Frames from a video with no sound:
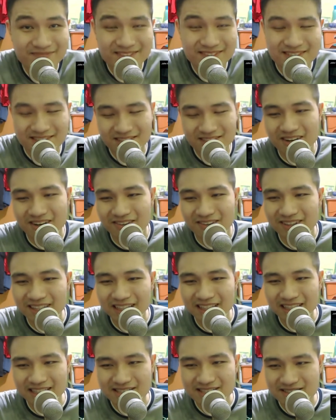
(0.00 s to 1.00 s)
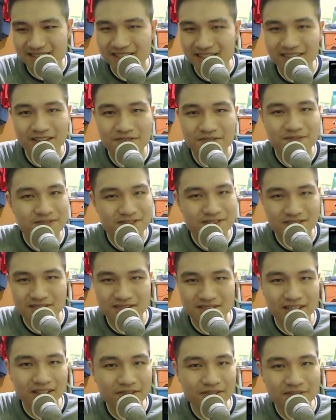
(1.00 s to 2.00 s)
So Still love,
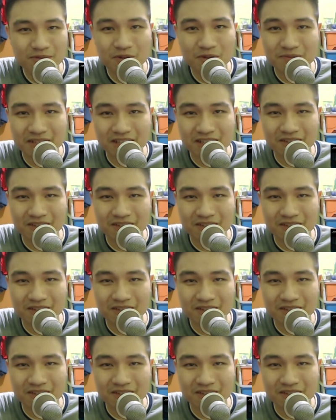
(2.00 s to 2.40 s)
still love the movie though.